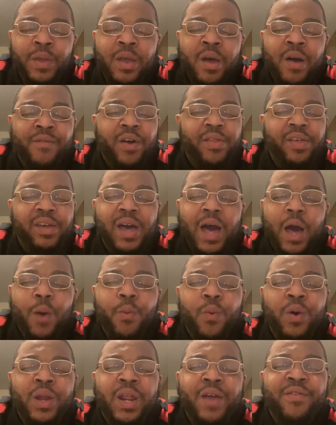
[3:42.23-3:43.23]
Father God,
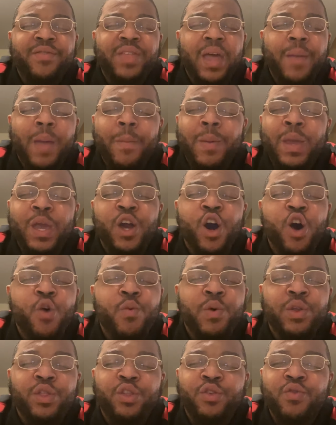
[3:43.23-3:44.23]
whatever they may be
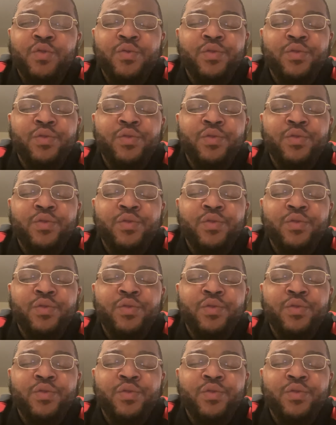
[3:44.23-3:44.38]
going through,